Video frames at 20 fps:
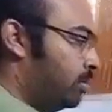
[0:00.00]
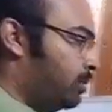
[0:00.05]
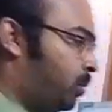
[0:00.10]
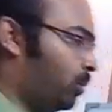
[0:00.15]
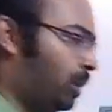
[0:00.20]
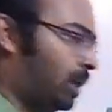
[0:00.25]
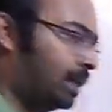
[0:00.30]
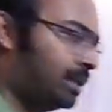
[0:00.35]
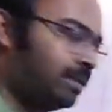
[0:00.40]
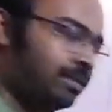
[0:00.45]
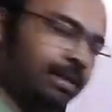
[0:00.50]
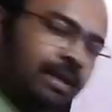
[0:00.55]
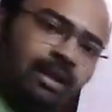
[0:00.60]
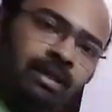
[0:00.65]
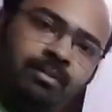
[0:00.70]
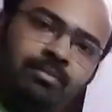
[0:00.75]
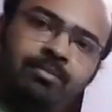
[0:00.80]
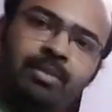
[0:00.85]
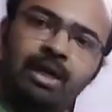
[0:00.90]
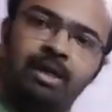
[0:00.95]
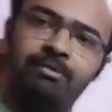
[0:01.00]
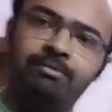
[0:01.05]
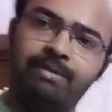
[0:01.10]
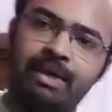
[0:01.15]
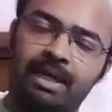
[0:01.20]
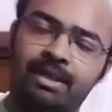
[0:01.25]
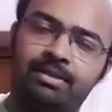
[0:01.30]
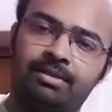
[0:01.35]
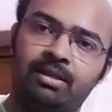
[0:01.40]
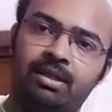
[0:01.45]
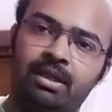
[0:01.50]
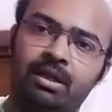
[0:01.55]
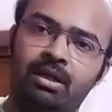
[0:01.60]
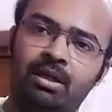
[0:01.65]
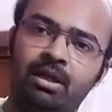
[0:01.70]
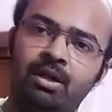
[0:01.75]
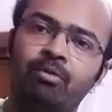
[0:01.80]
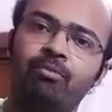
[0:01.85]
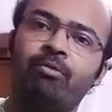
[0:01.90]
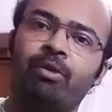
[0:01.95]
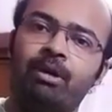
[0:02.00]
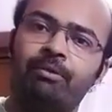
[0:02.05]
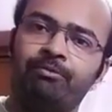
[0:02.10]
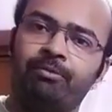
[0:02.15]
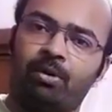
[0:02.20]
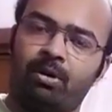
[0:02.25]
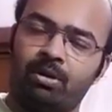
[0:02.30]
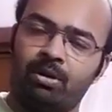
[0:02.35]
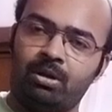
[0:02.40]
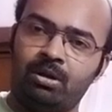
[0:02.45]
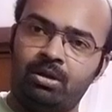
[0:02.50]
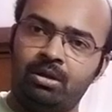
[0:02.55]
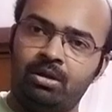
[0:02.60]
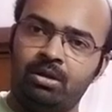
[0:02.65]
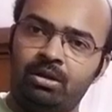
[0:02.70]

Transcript: Production, manufacturing, what for?